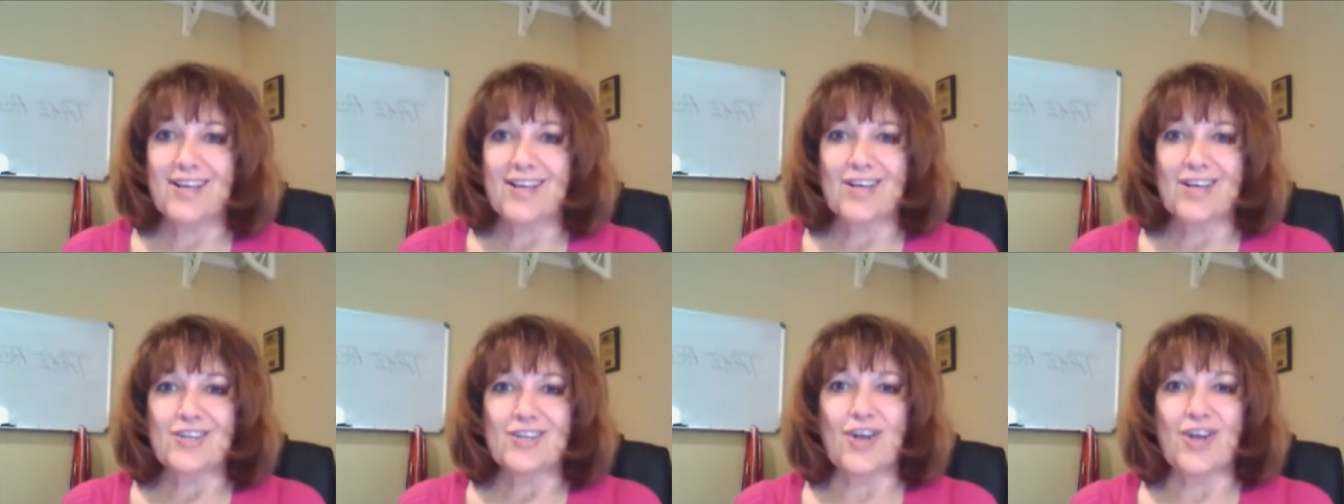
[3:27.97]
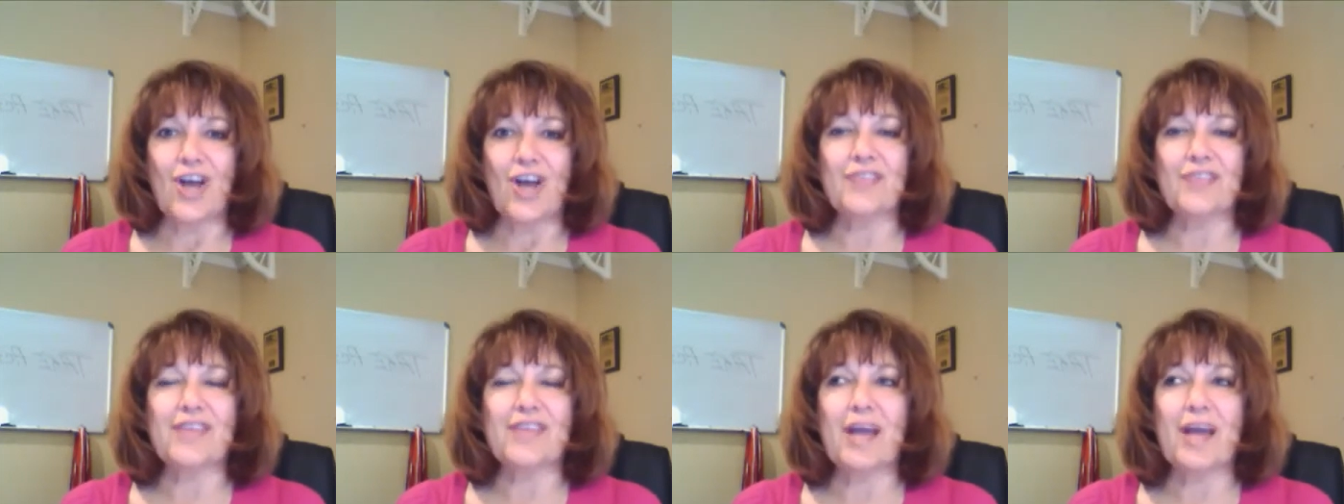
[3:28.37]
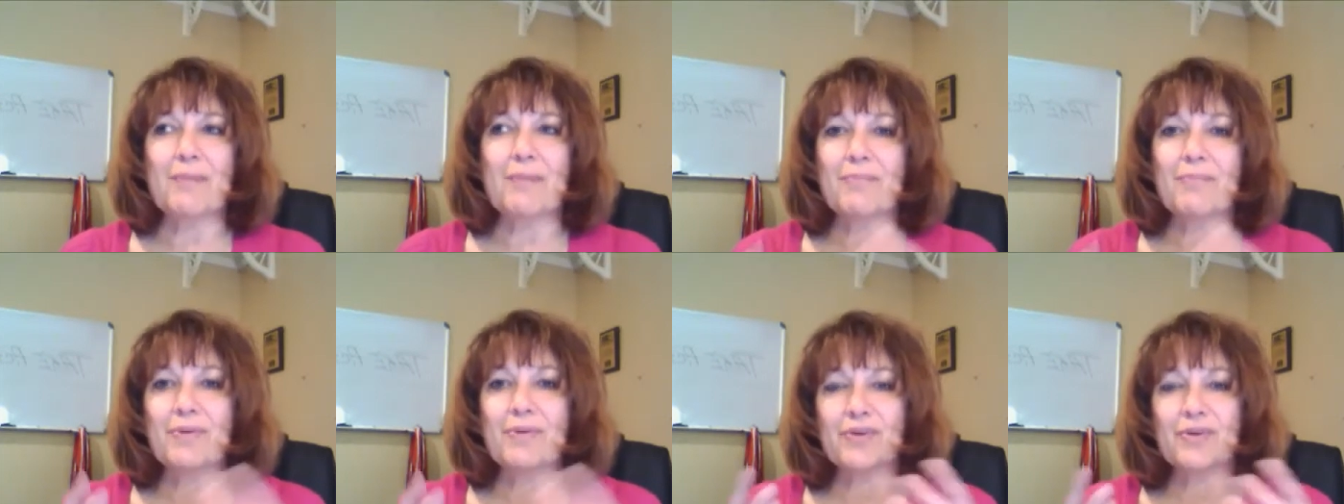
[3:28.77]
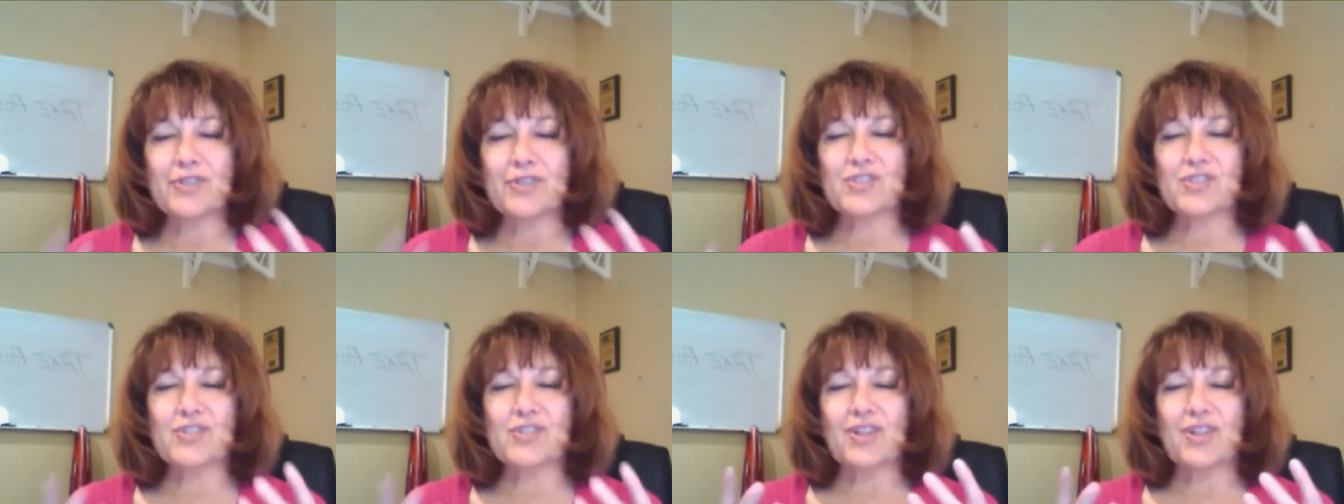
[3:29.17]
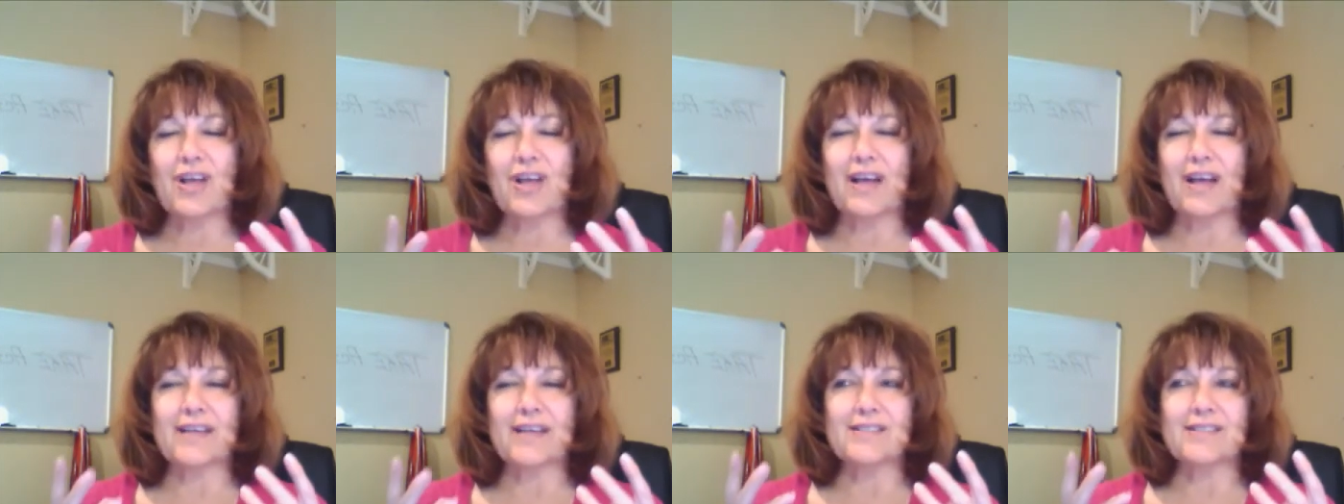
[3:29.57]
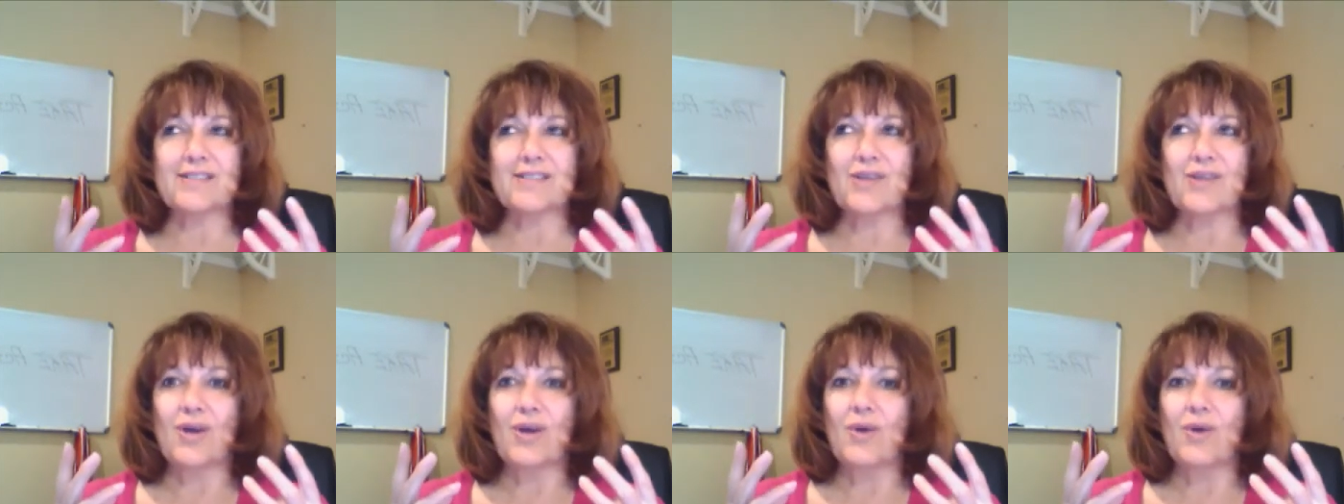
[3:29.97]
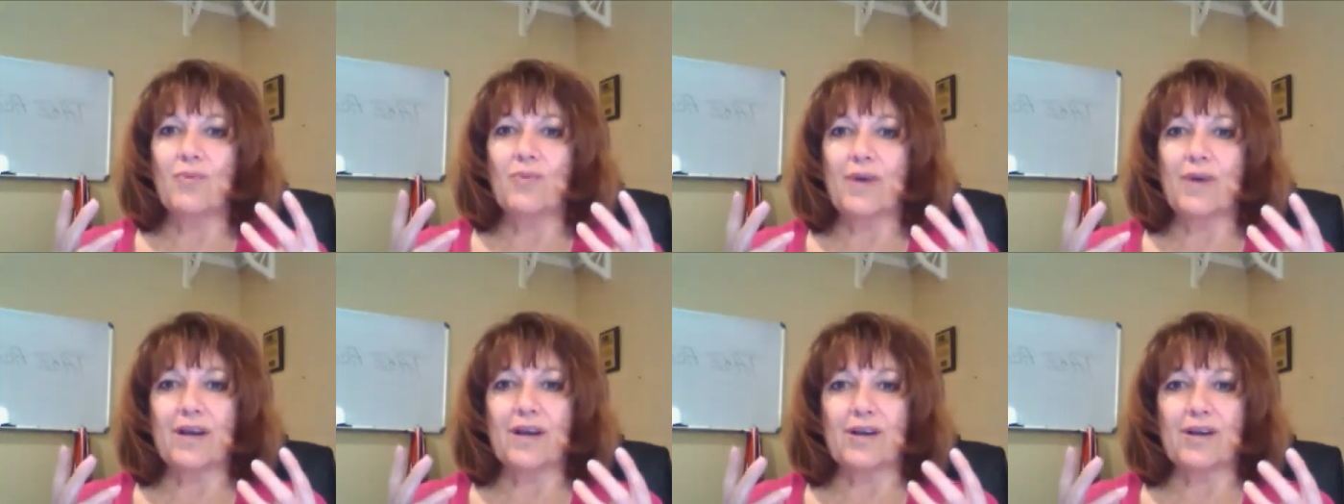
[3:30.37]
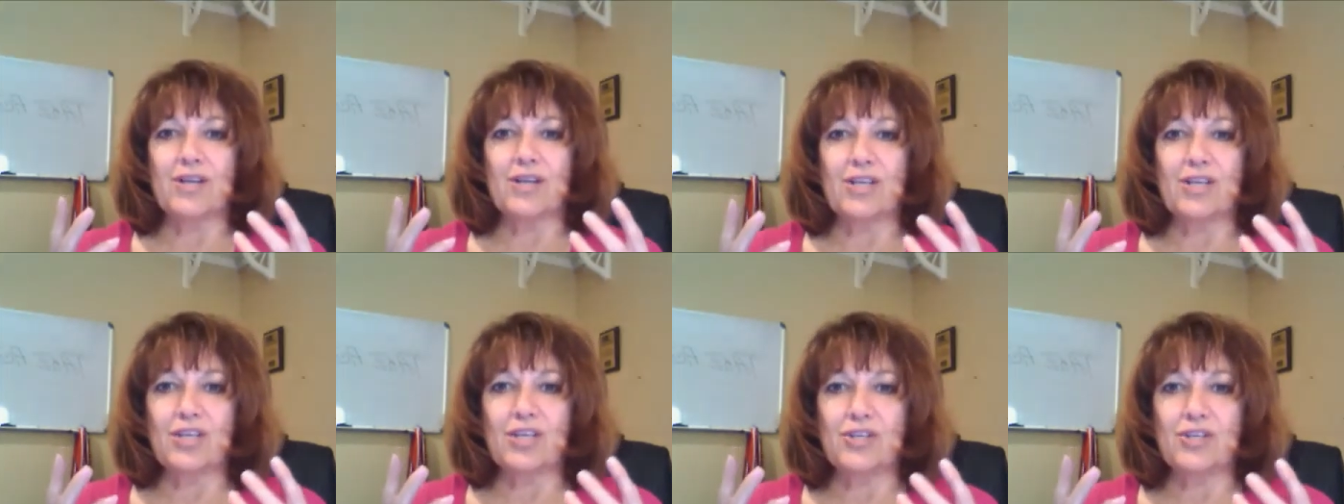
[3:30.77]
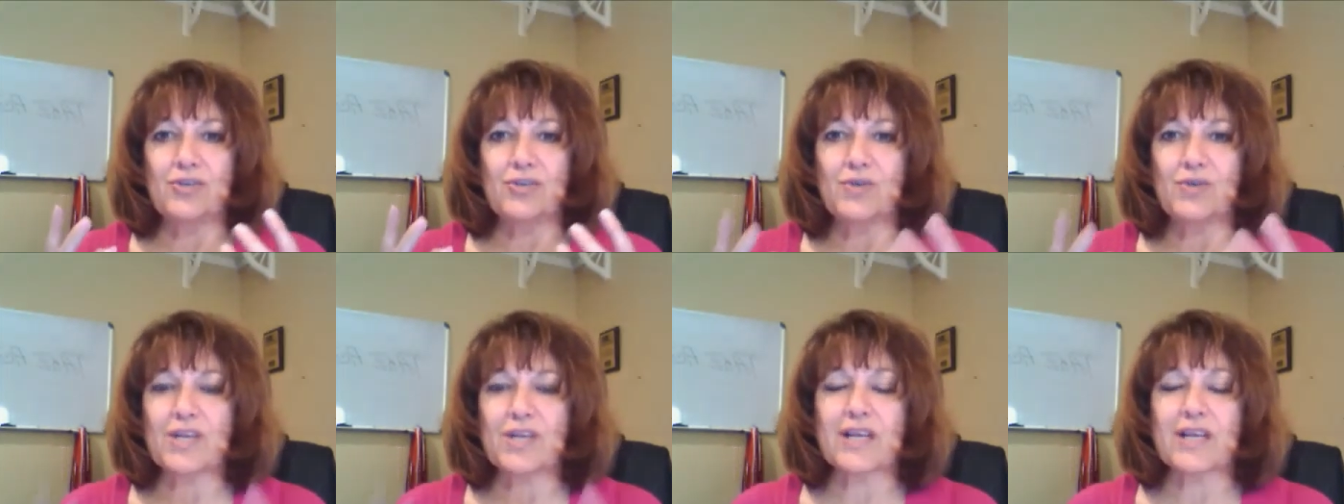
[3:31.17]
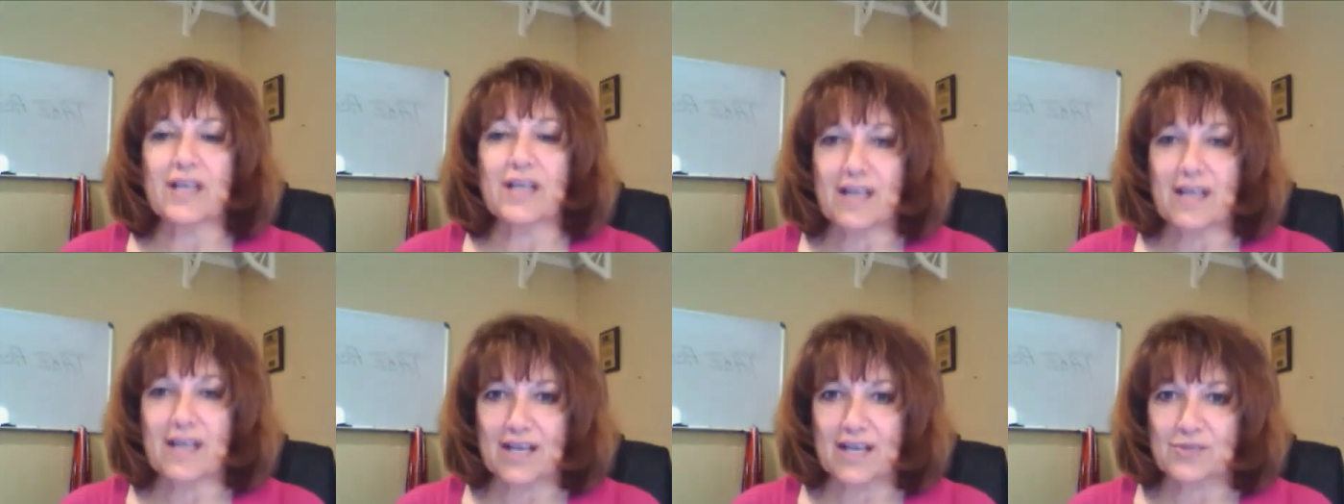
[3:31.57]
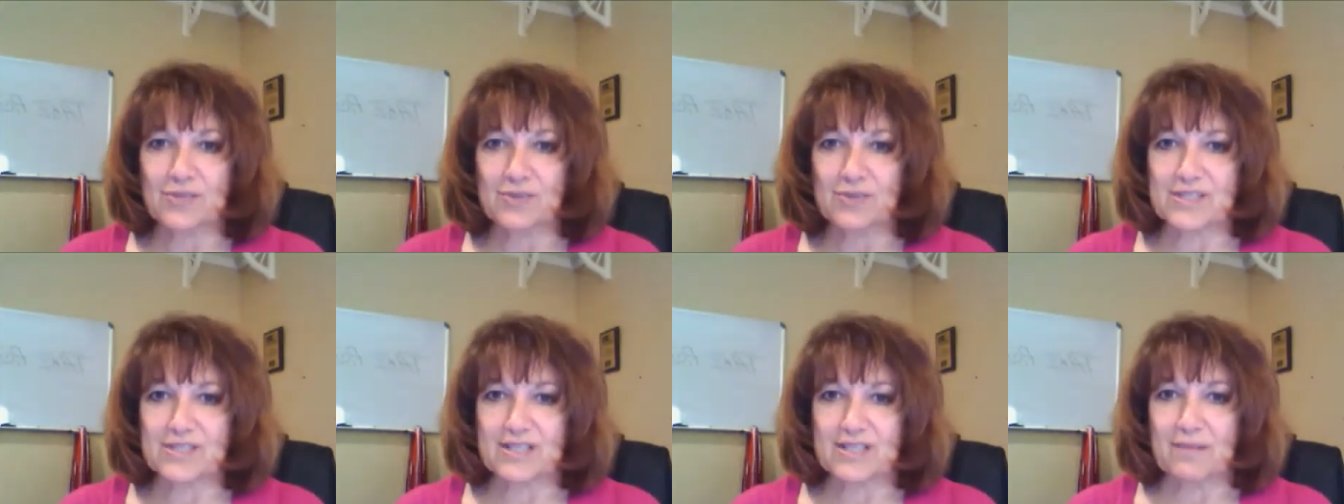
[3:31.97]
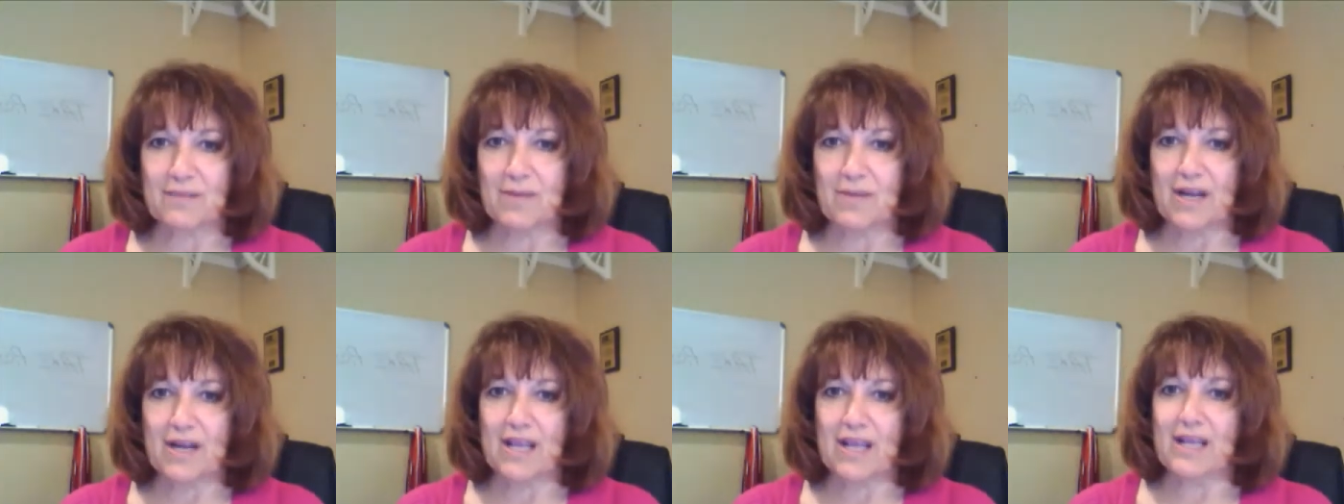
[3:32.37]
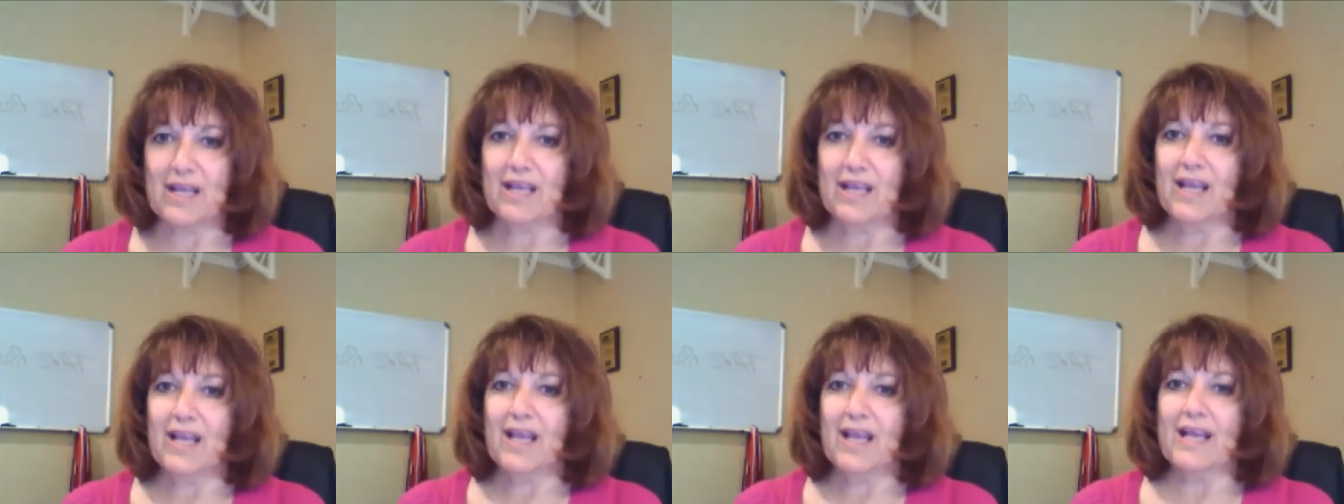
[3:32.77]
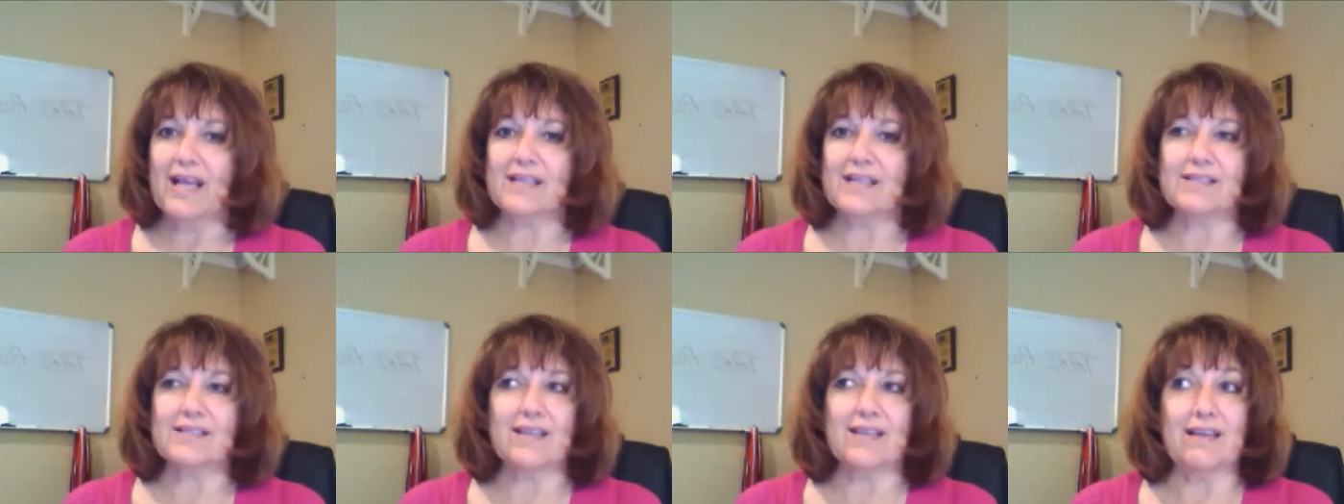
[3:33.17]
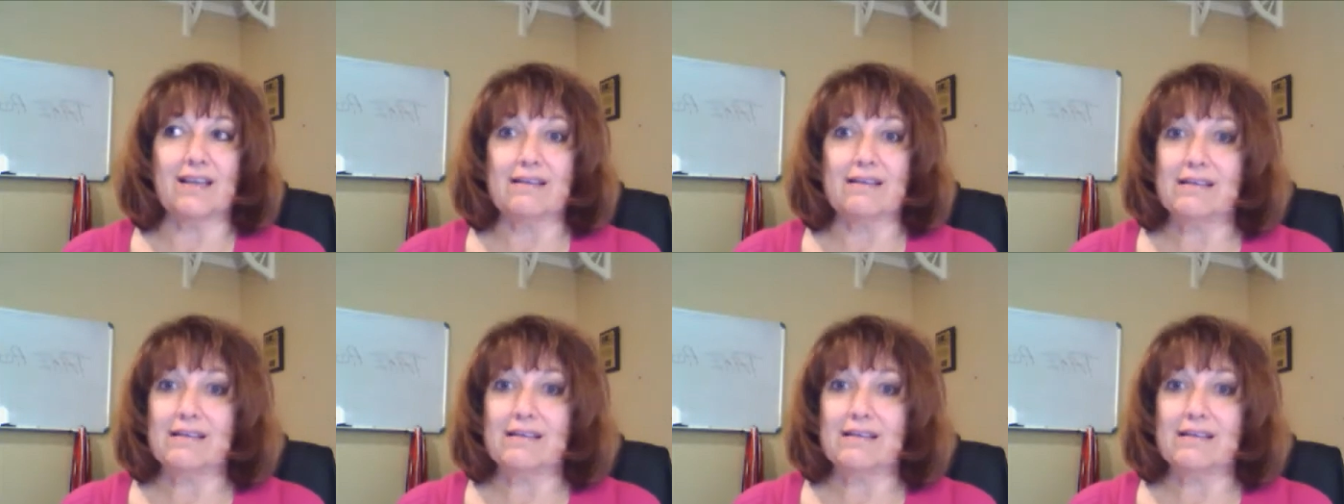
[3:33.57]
not that personalized where you can connect with somebody and say,